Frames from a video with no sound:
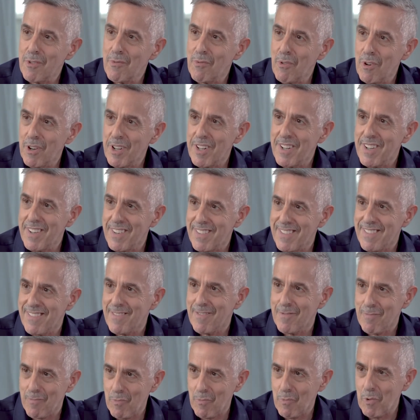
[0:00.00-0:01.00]
one
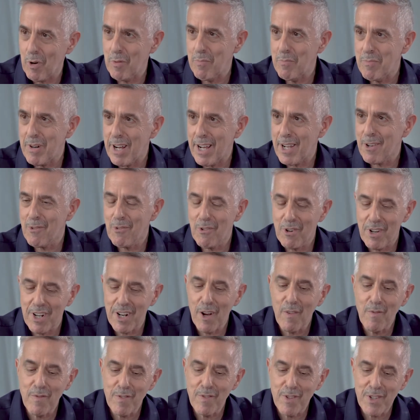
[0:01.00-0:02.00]
by one,
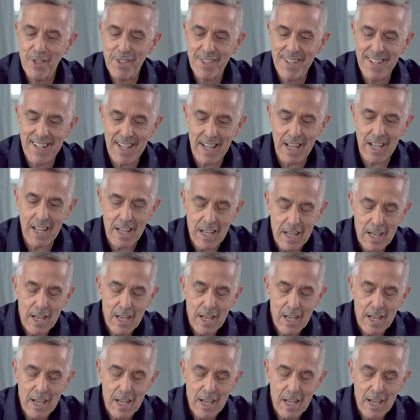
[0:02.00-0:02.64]
obviously,